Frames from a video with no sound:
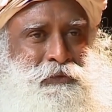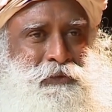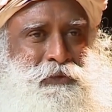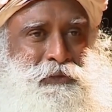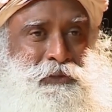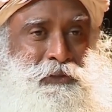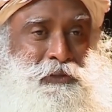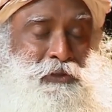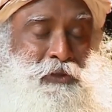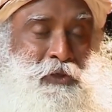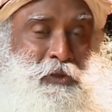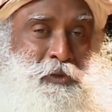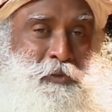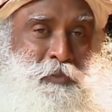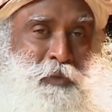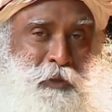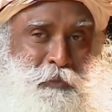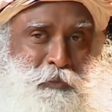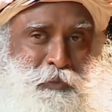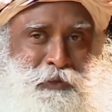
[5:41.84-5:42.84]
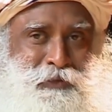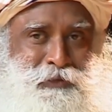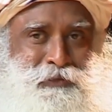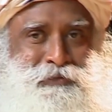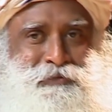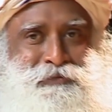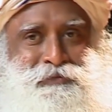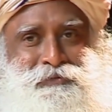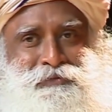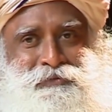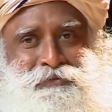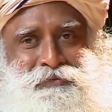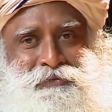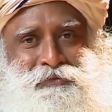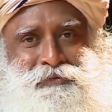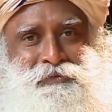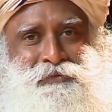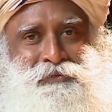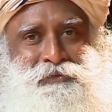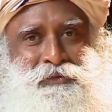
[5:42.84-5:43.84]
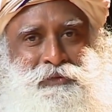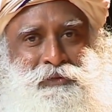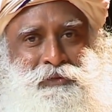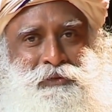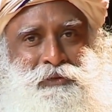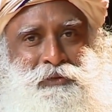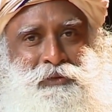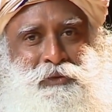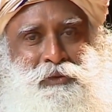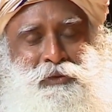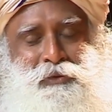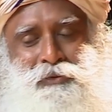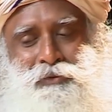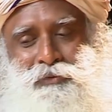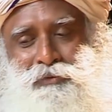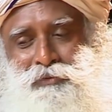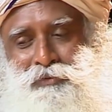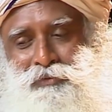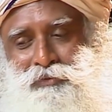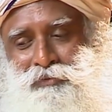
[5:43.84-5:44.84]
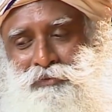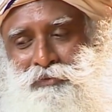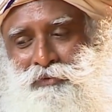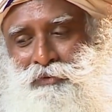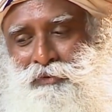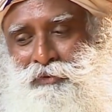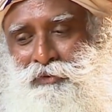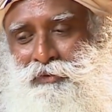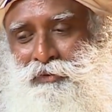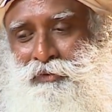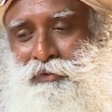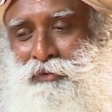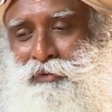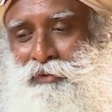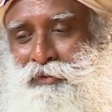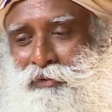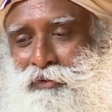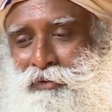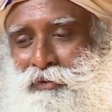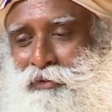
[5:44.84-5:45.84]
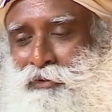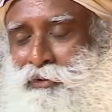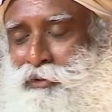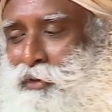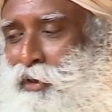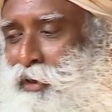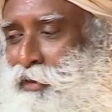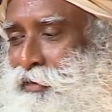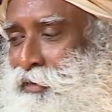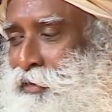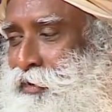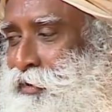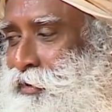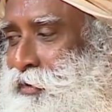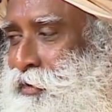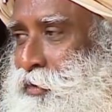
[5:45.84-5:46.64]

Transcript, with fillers: It is those people who do not